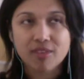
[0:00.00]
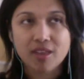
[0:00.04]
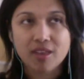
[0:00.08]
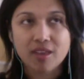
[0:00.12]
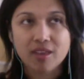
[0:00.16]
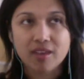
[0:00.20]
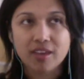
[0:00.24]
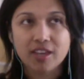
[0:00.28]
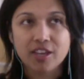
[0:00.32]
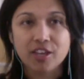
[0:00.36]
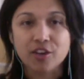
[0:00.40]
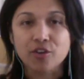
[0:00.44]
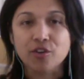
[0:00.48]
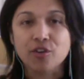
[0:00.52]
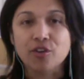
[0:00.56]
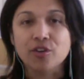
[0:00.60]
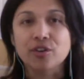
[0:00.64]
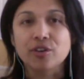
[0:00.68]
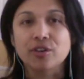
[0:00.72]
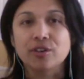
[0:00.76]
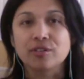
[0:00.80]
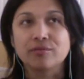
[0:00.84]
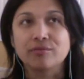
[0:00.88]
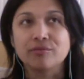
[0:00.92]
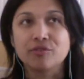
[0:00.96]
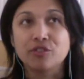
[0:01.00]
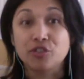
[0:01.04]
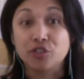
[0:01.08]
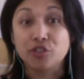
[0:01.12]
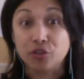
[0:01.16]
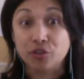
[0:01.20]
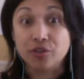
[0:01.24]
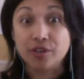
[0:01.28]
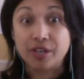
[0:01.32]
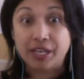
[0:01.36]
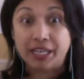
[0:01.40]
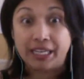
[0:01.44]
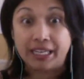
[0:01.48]
inner
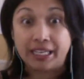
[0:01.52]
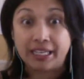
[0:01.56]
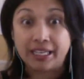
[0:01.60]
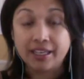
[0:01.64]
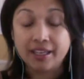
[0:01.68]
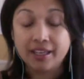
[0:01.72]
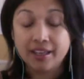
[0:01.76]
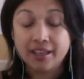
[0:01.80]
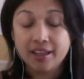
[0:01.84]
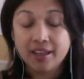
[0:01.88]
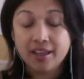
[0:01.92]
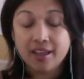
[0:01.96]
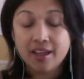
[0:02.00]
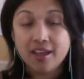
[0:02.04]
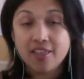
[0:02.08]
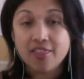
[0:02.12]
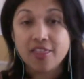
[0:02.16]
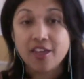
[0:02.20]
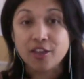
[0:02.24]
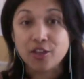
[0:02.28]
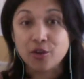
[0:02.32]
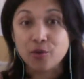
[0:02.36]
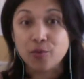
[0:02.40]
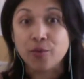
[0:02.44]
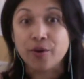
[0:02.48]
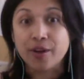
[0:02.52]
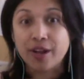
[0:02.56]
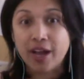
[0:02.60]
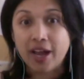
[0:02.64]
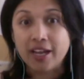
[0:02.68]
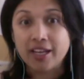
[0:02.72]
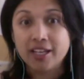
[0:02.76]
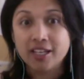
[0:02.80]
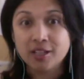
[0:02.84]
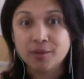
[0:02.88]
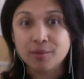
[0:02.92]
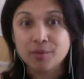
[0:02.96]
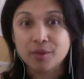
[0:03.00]
journey that you were
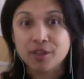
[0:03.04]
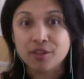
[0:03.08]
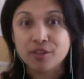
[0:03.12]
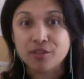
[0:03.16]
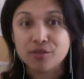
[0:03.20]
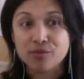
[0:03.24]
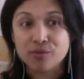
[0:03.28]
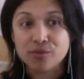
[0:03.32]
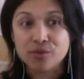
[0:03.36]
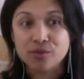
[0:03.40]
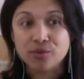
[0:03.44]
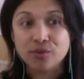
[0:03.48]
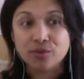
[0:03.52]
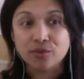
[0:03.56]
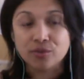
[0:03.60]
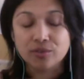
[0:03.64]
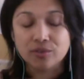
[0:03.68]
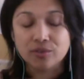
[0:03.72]
guiding me through,